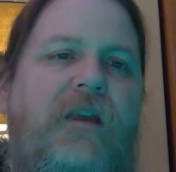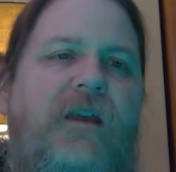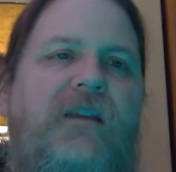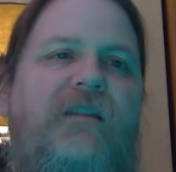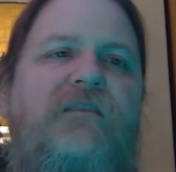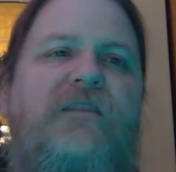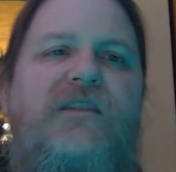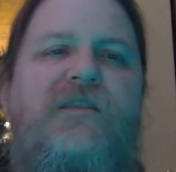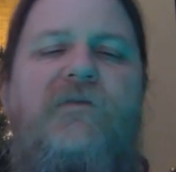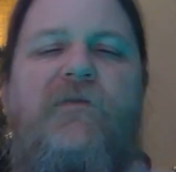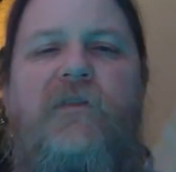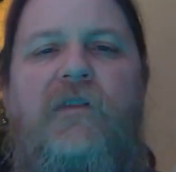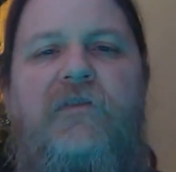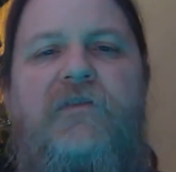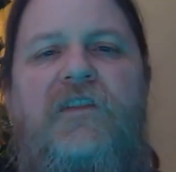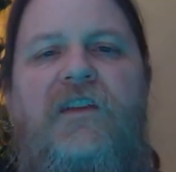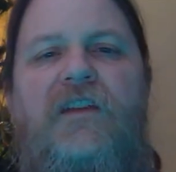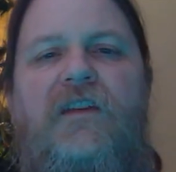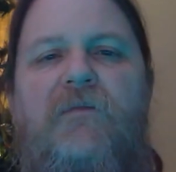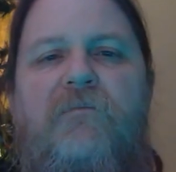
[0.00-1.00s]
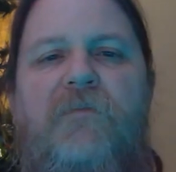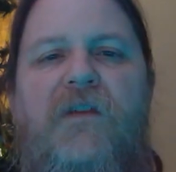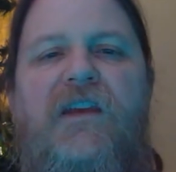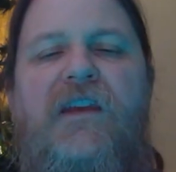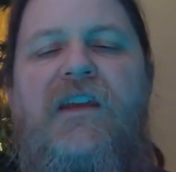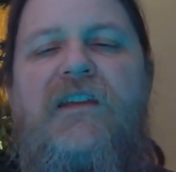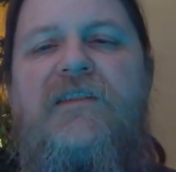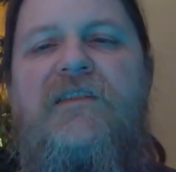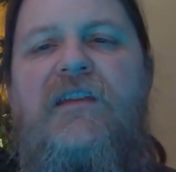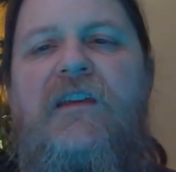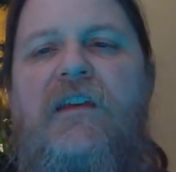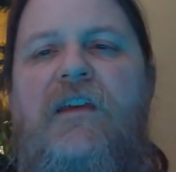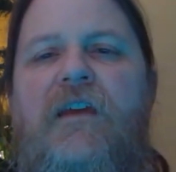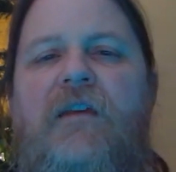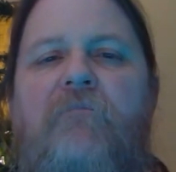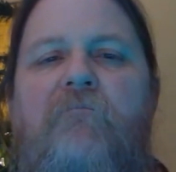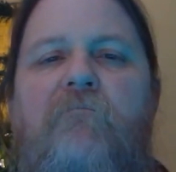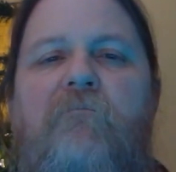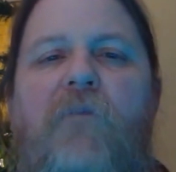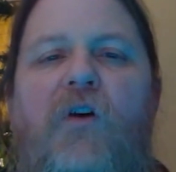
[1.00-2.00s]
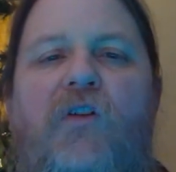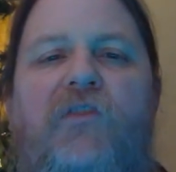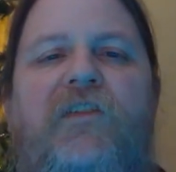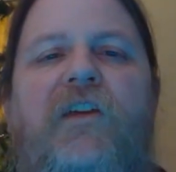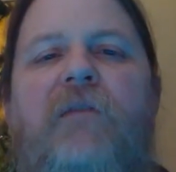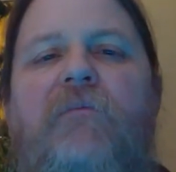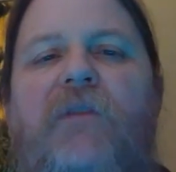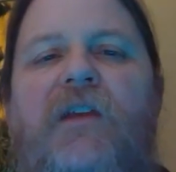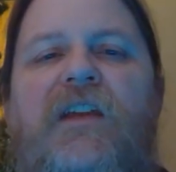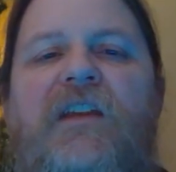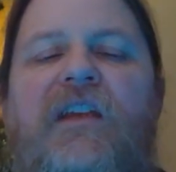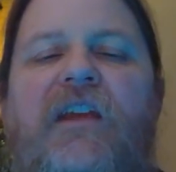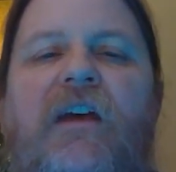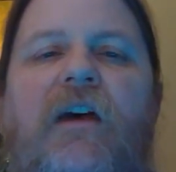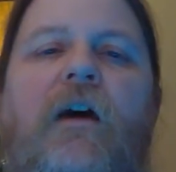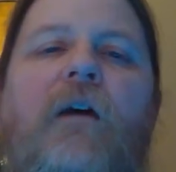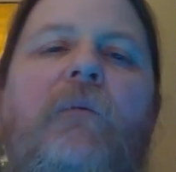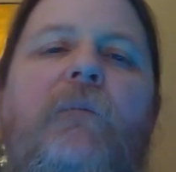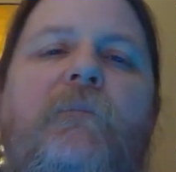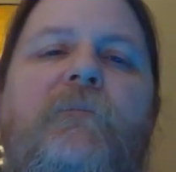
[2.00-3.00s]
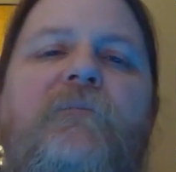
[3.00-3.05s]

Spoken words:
at least 15-minute multimedia